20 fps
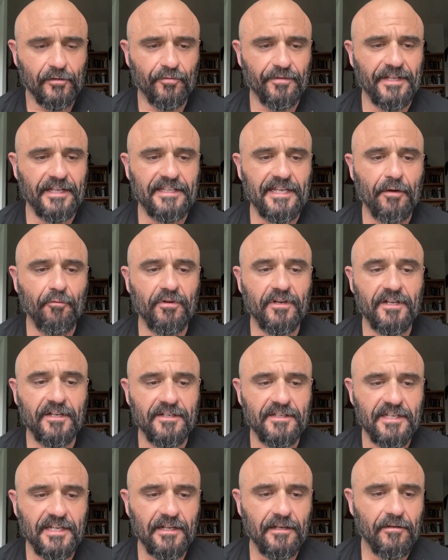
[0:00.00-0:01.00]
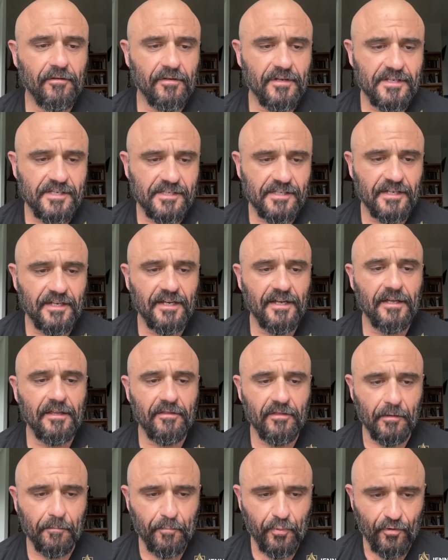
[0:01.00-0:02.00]
Lord, that they would continue to see
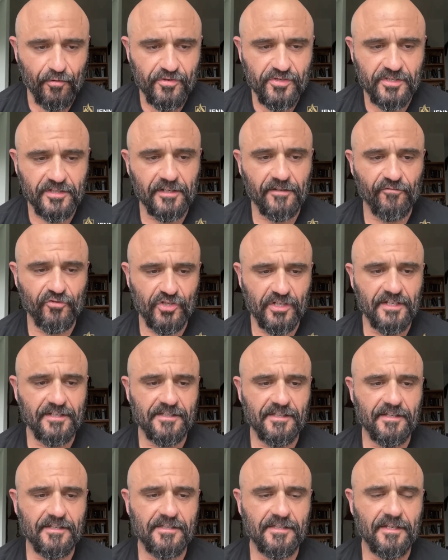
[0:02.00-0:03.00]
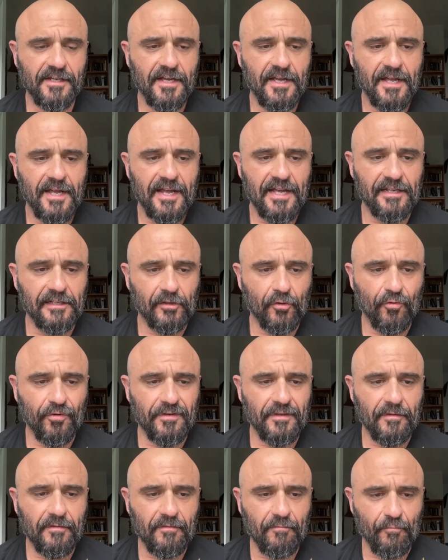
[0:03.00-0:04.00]
the person of Jesus. And
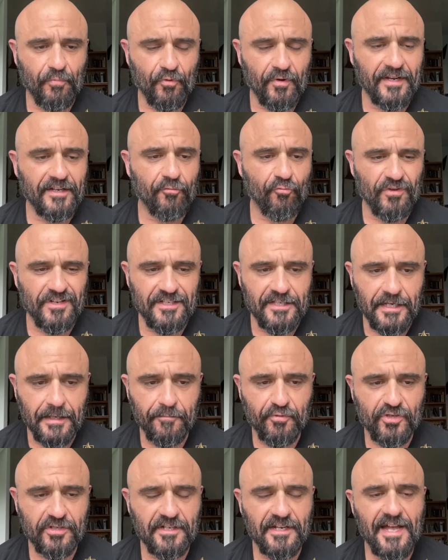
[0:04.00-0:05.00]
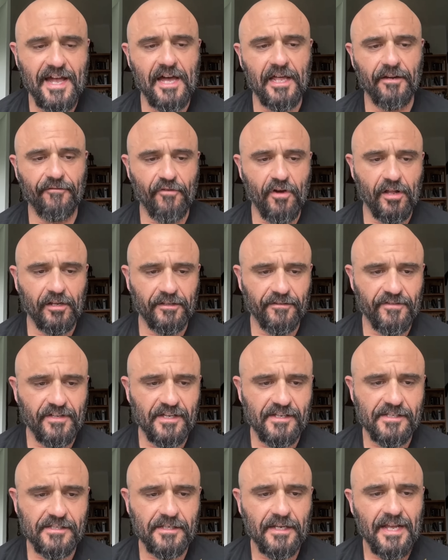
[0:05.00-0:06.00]
Lord, Lord, during redemption, I follow
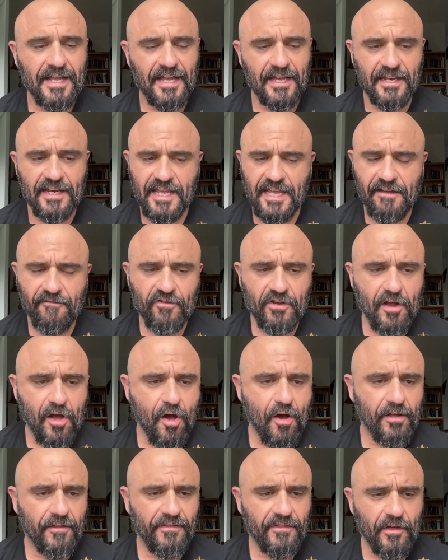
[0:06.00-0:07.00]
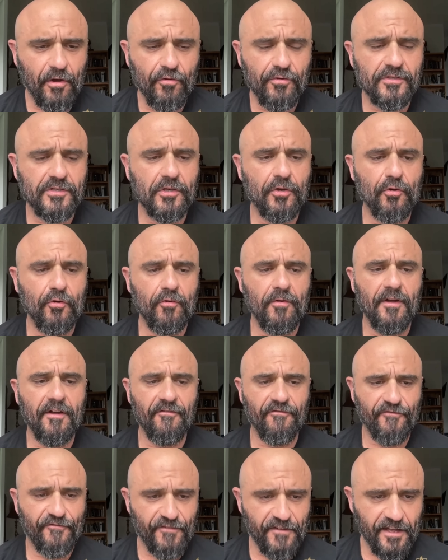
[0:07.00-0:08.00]
this. And even all those who
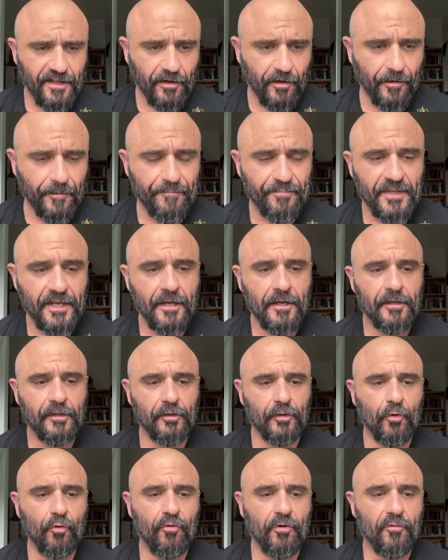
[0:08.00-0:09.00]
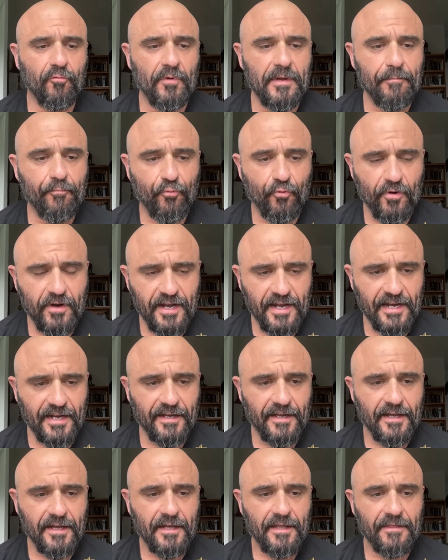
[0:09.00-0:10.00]
fail, Lord, we
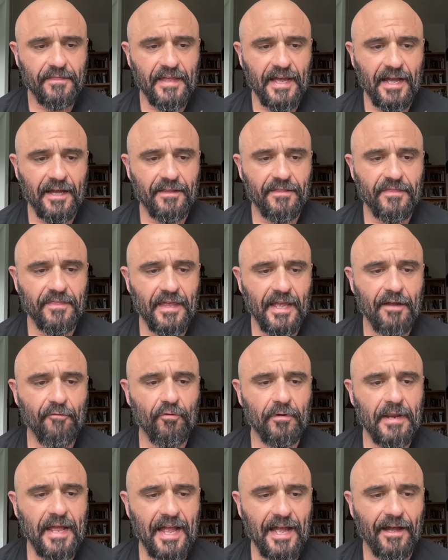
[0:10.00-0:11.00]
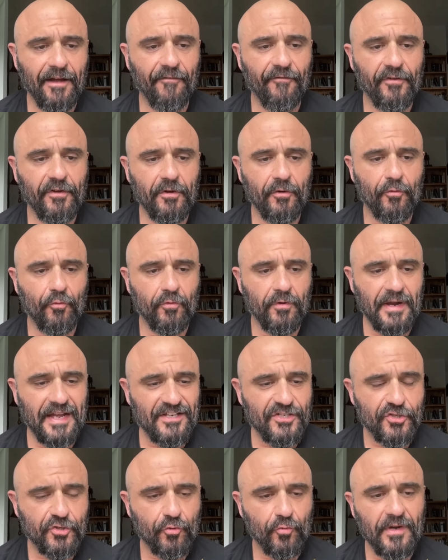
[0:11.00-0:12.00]
pray that they would have
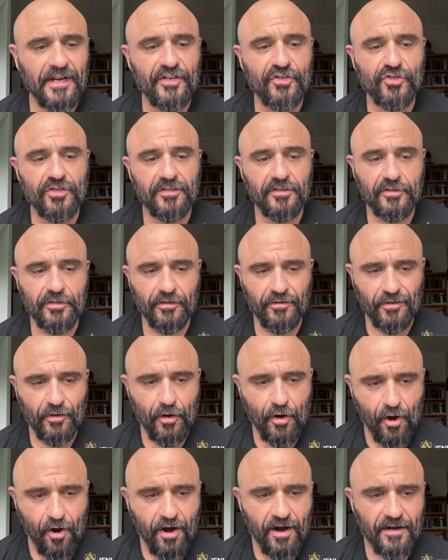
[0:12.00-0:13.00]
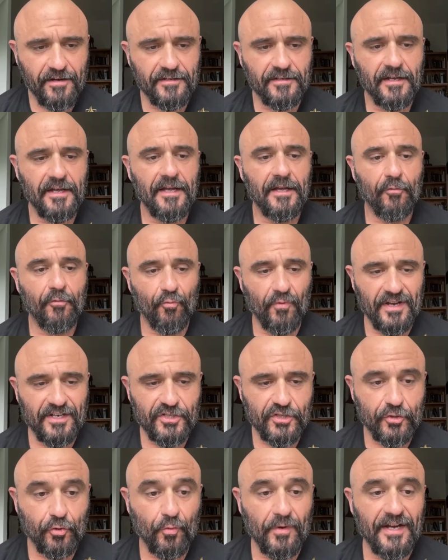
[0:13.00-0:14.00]
restoration to their heart,
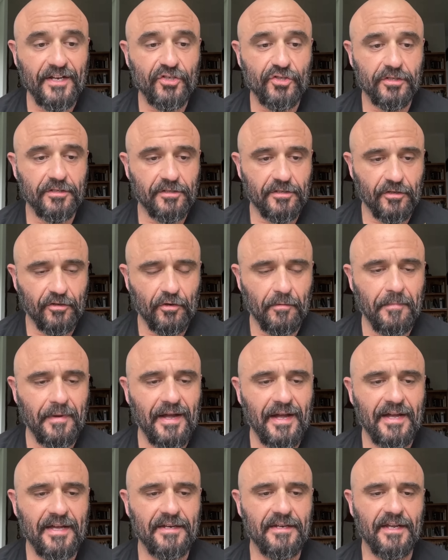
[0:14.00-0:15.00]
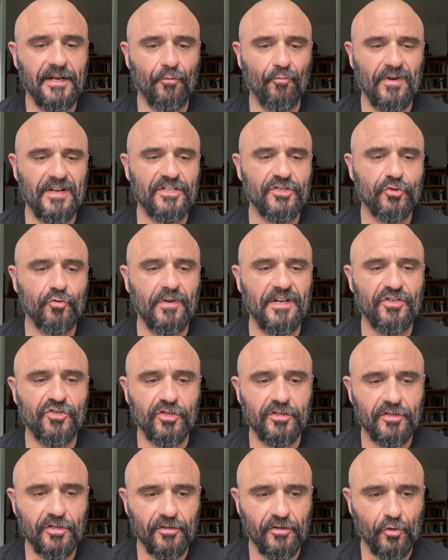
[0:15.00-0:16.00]
restoration to their mind, and
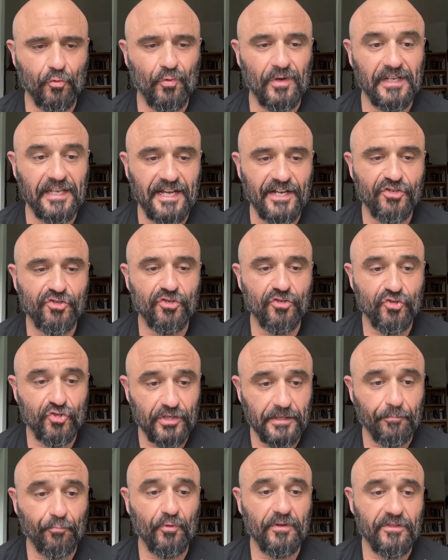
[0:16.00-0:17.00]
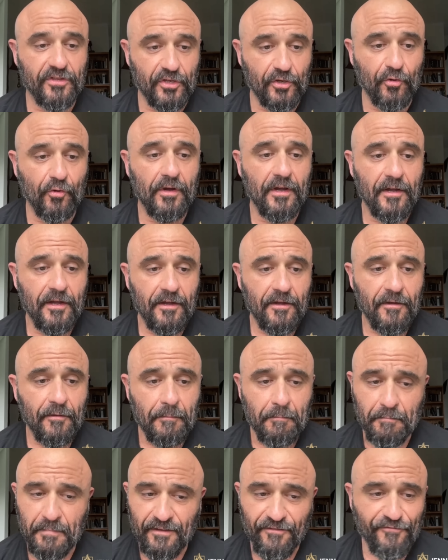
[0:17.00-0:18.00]
restoration to their relationship with you
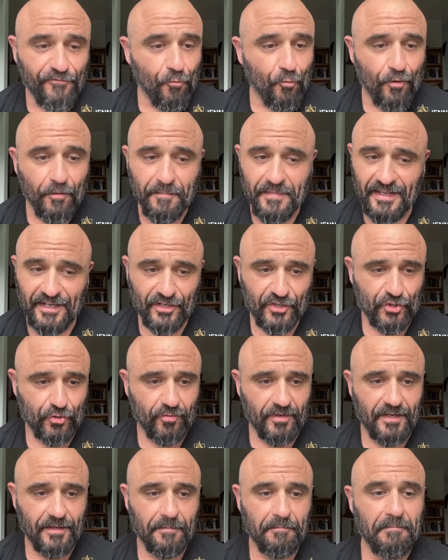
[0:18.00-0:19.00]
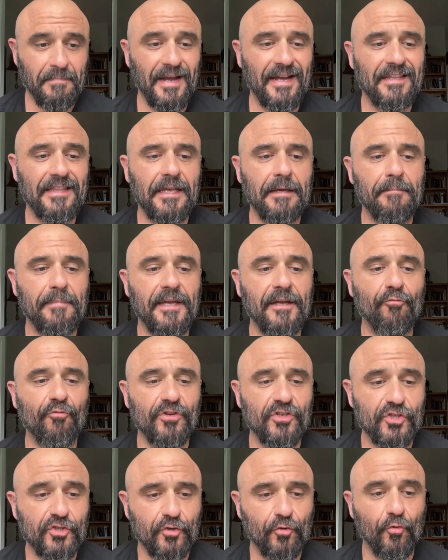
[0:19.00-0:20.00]
before ministry. May they be
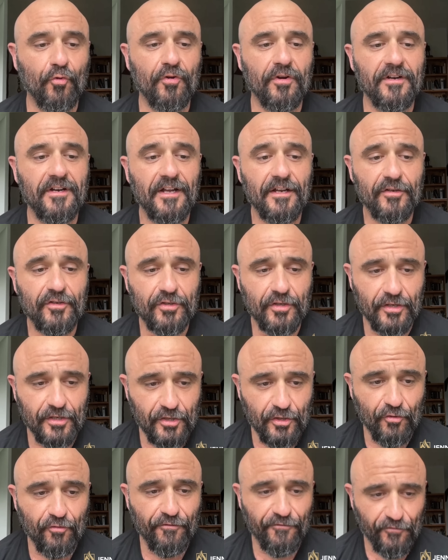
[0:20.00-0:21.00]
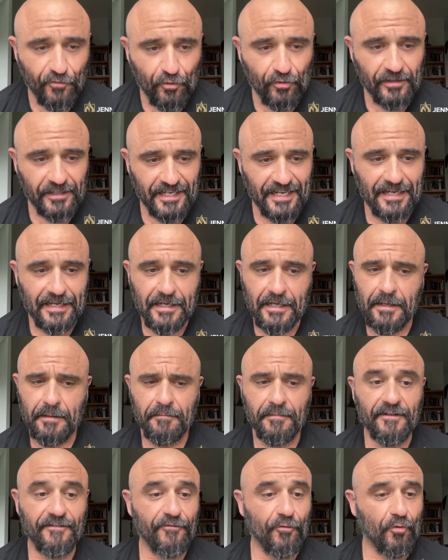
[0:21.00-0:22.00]
restored to you fully
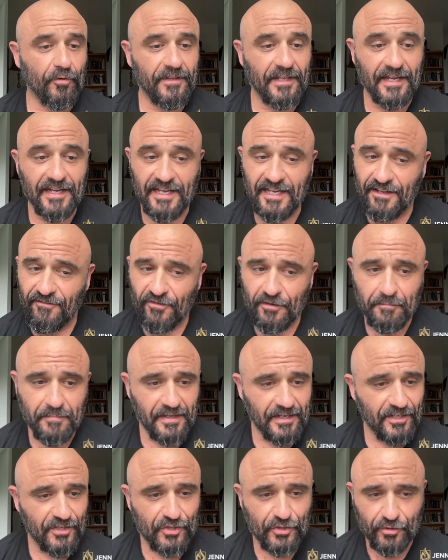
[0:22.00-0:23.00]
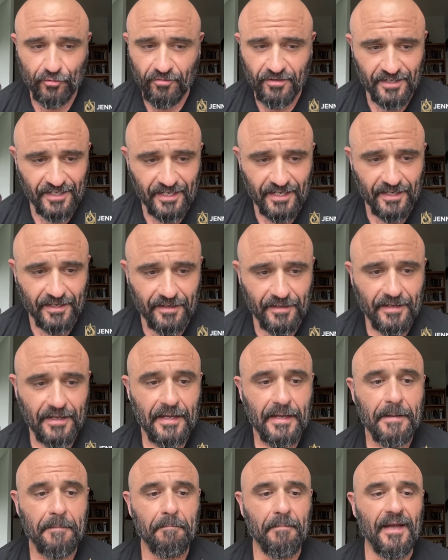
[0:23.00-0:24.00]
before they even minister again.
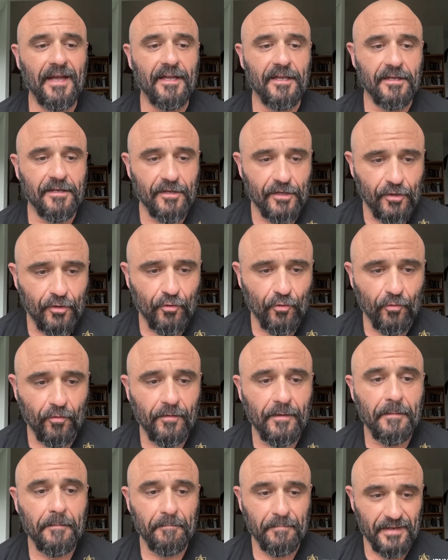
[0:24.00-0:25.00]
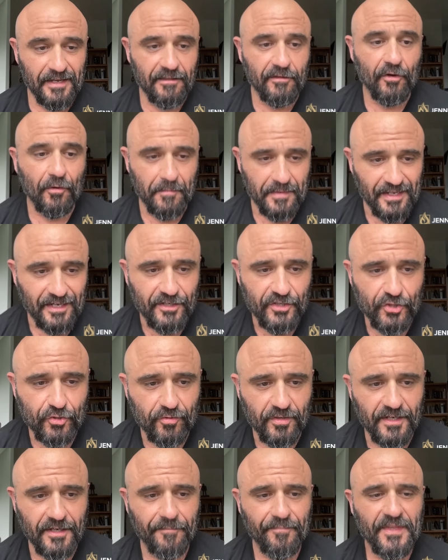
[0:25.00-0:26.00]
May you be their
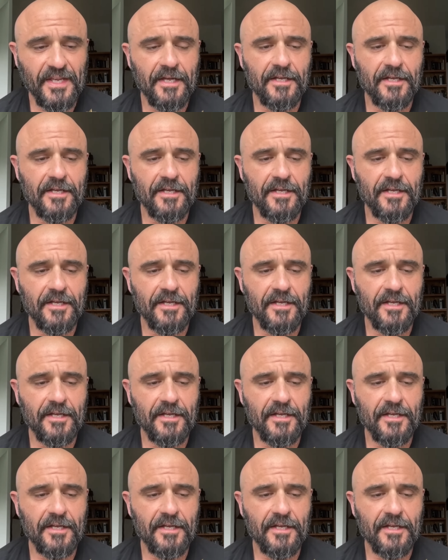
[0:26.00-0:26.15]
ministry.